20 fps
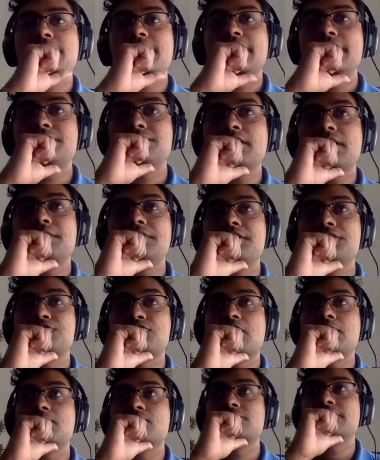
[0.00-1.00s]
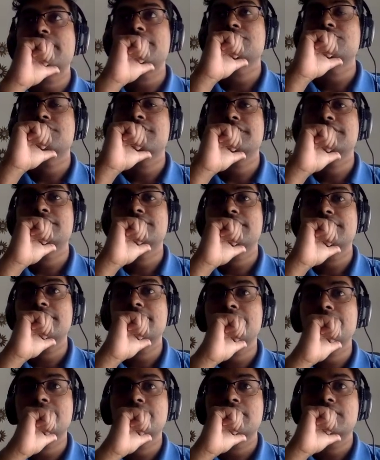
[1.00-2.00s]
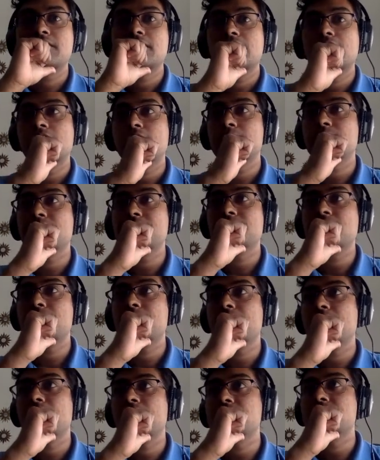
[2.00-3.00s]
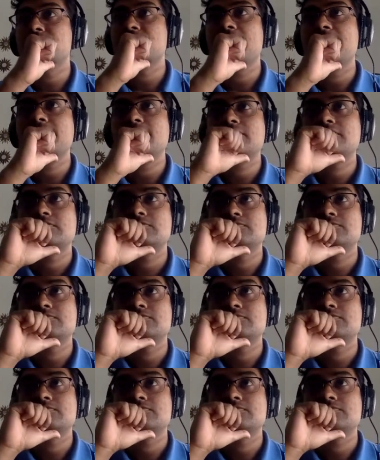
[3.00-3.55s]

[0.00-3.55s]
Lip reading: If you have any trouble downloading the data, please let me know in the chat